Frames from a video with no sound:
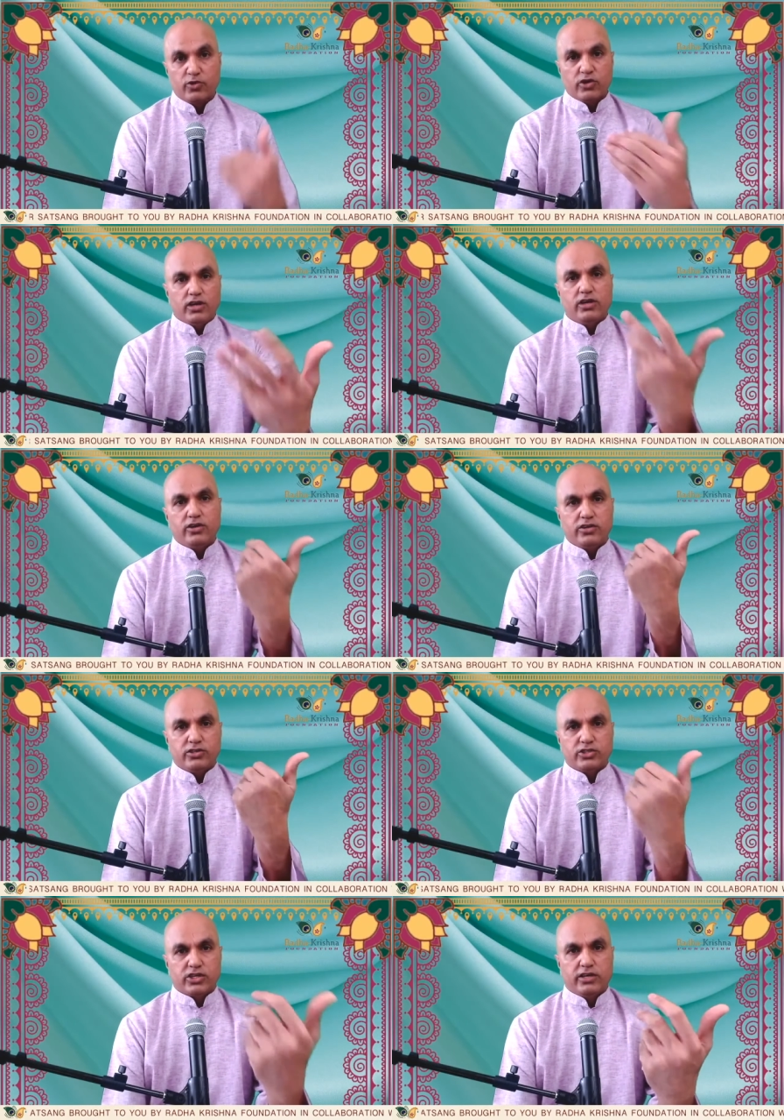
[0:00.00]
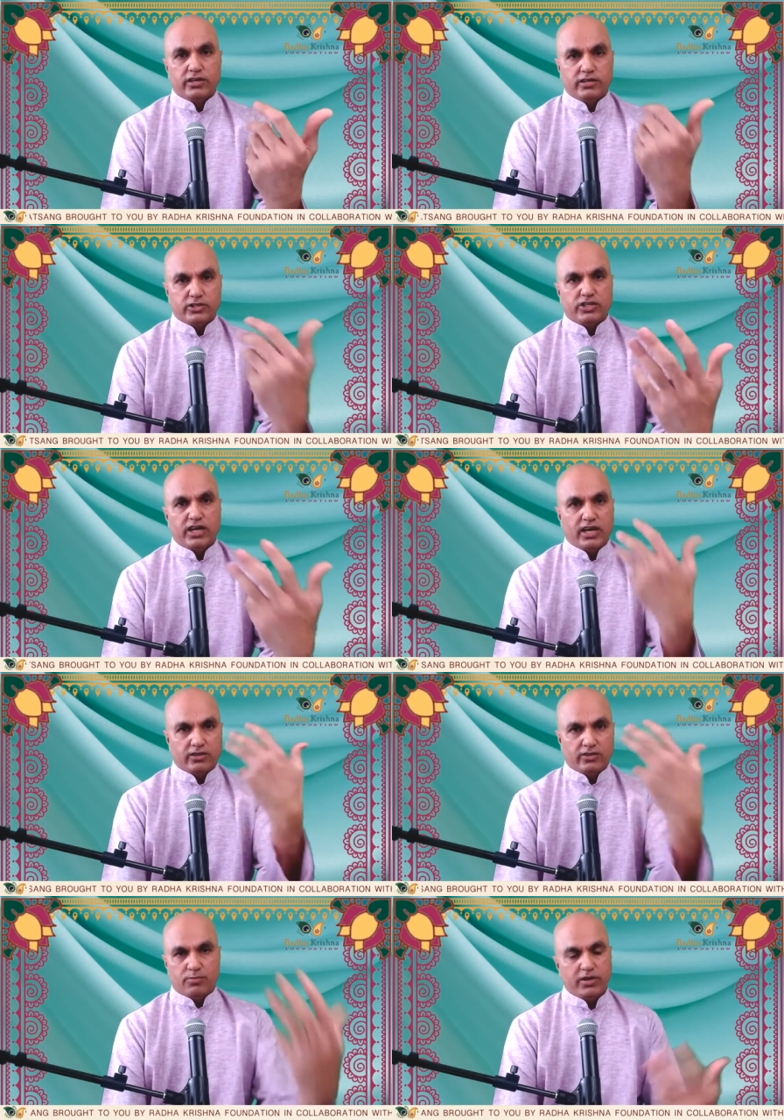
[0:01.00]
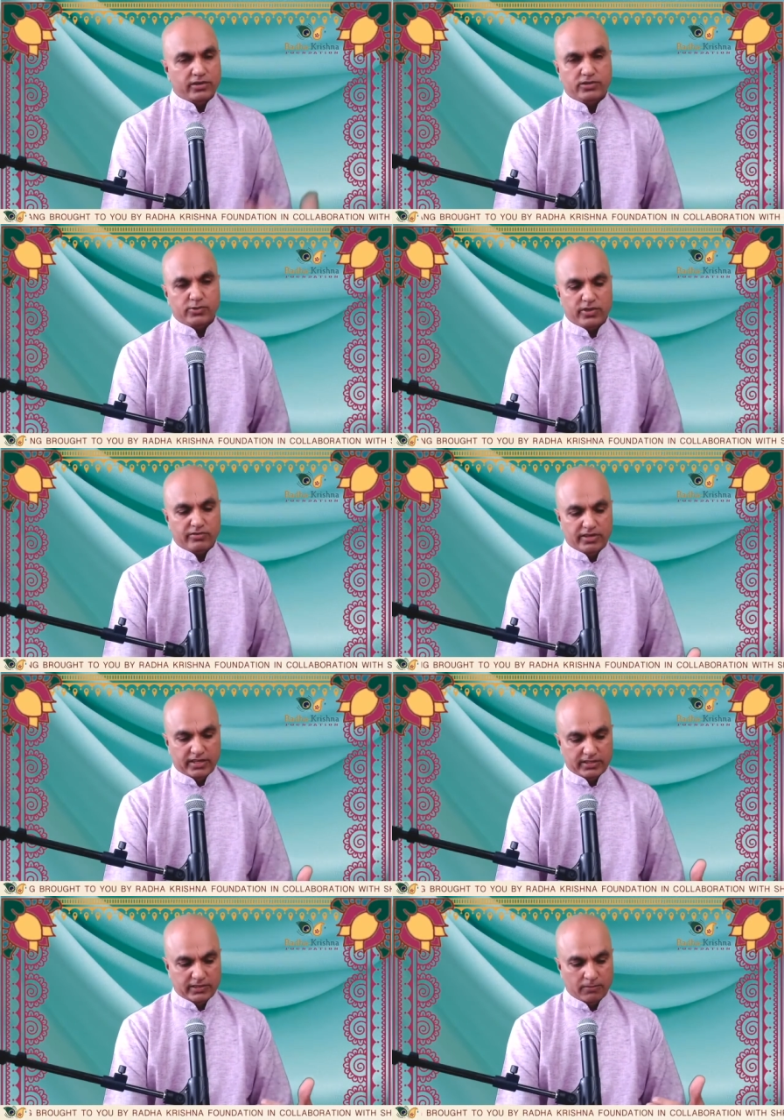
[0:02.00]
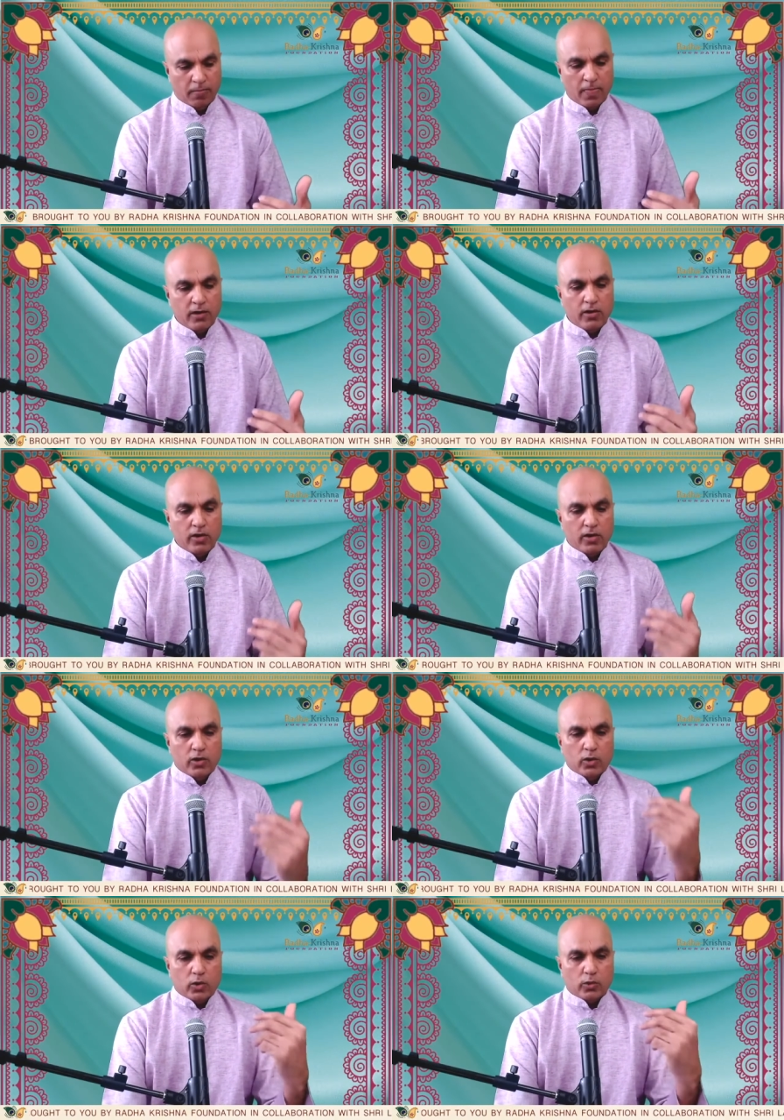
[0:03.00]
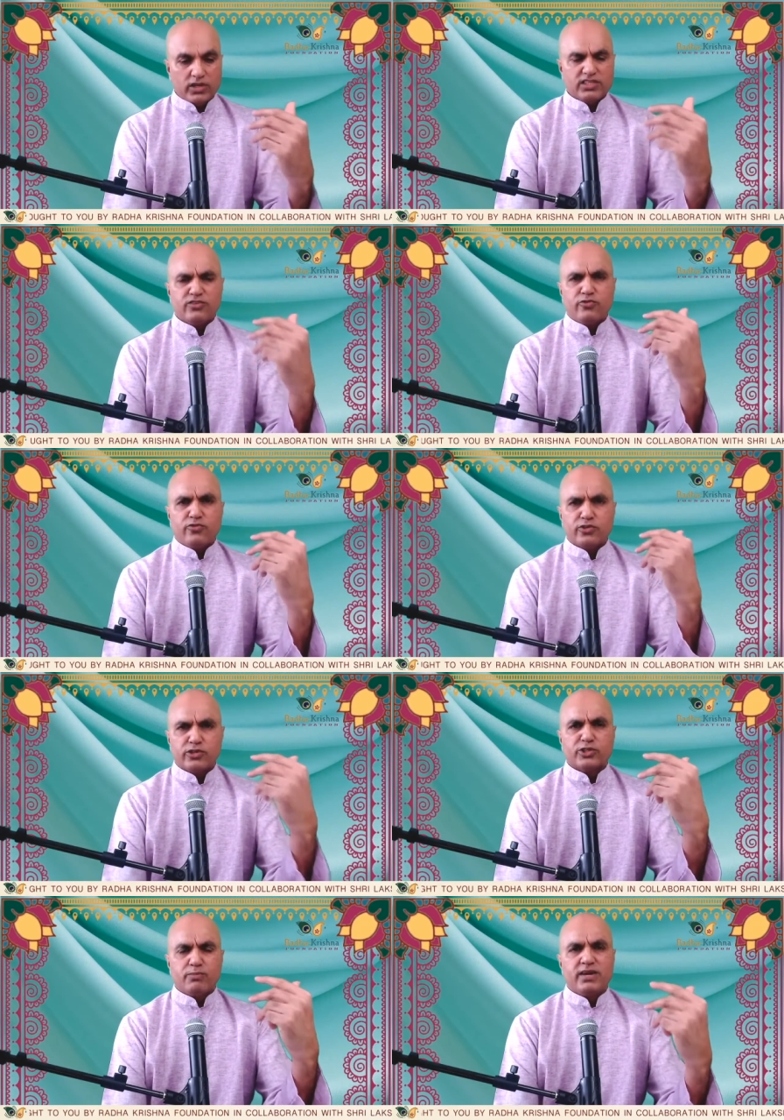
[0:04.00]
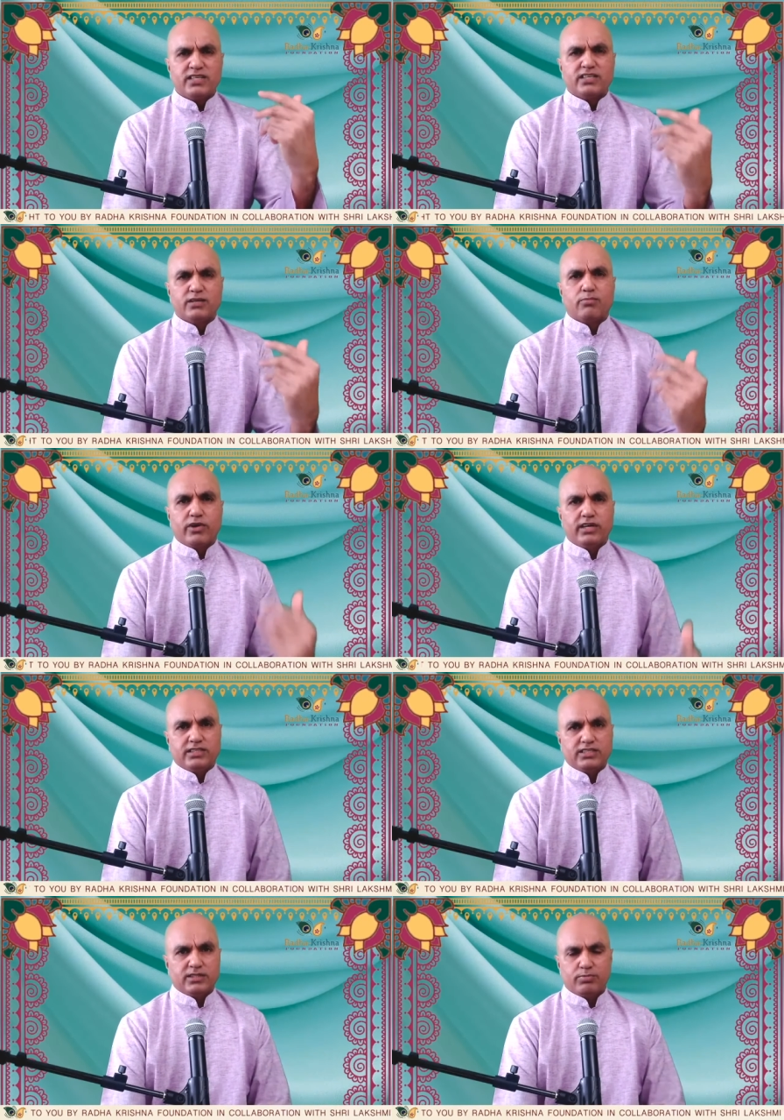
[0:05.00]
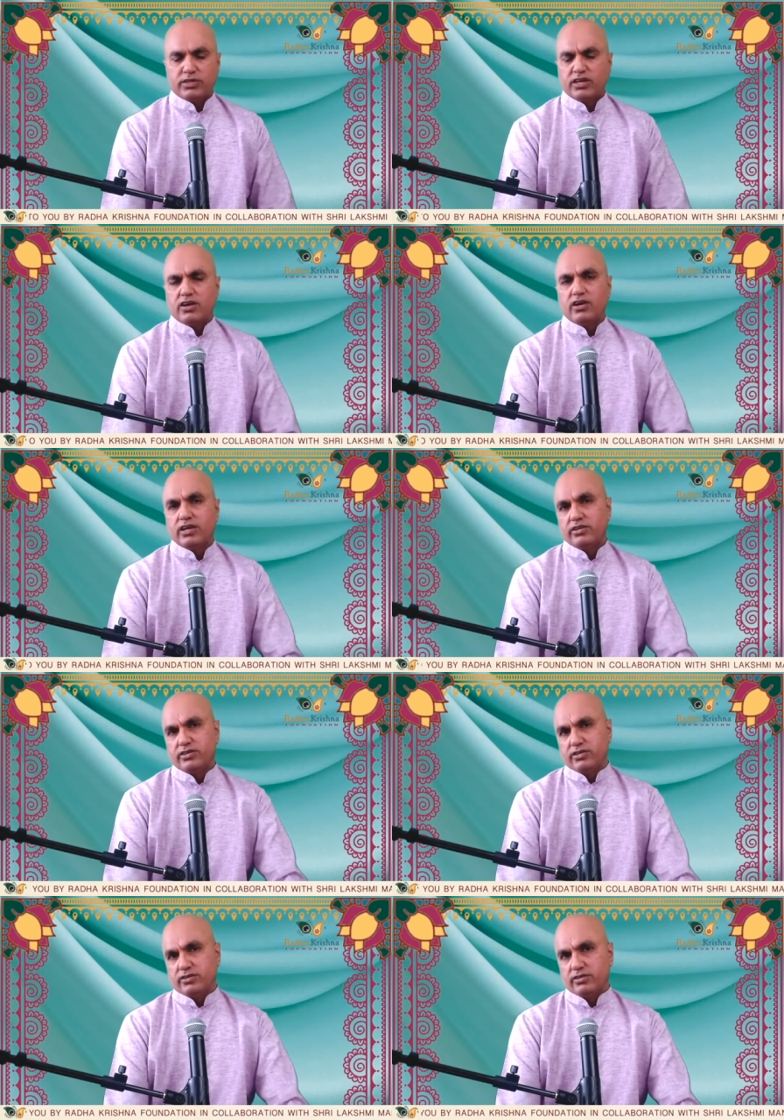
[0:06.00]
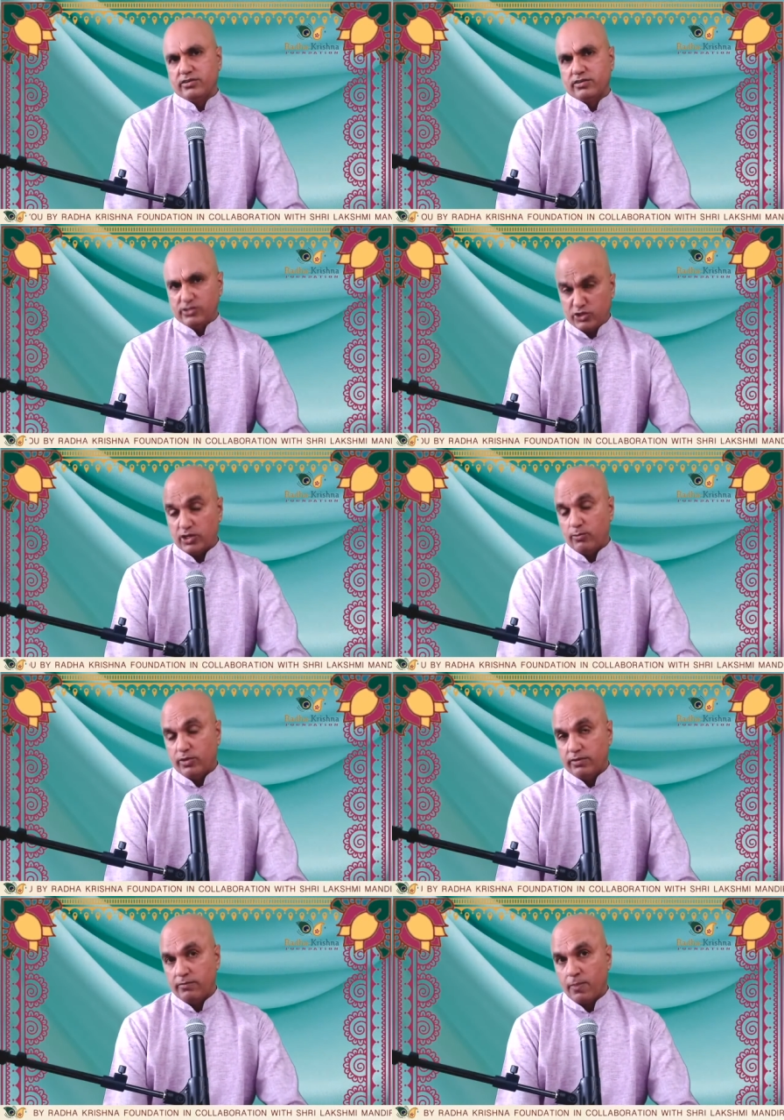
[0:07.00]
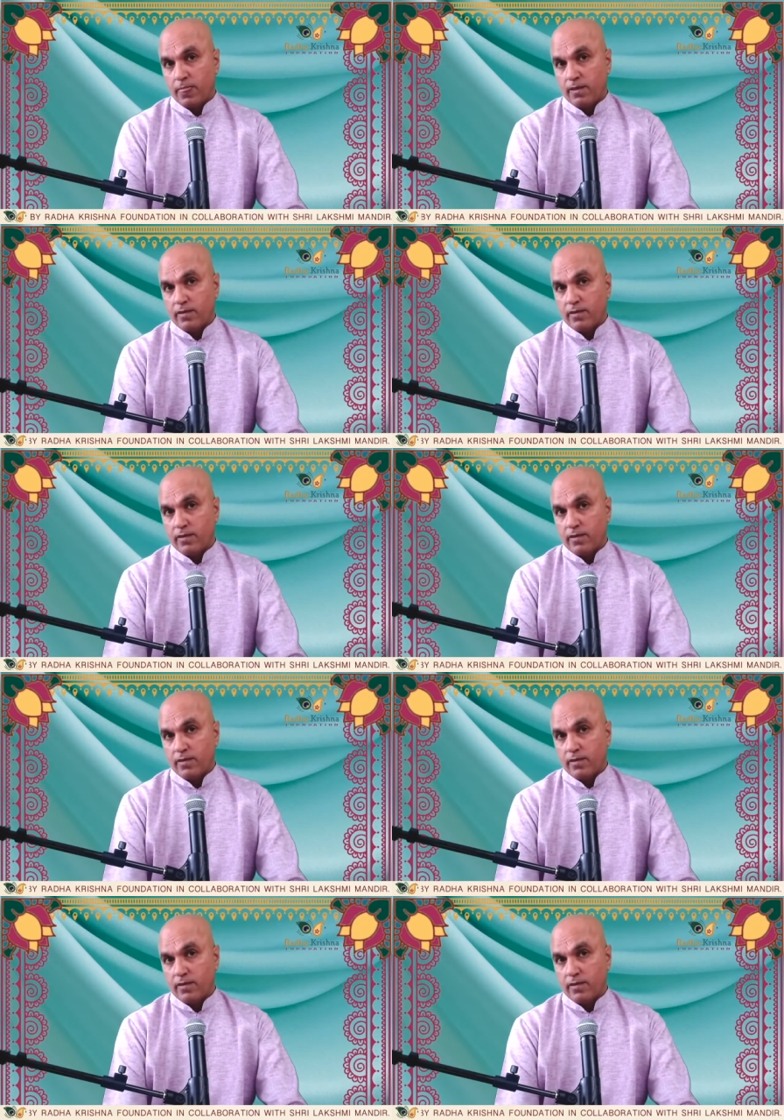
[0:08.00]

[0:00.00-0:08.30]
if you're calling on your son, your child, your parents, whoever it is, what is the first mental process upon calling on someone?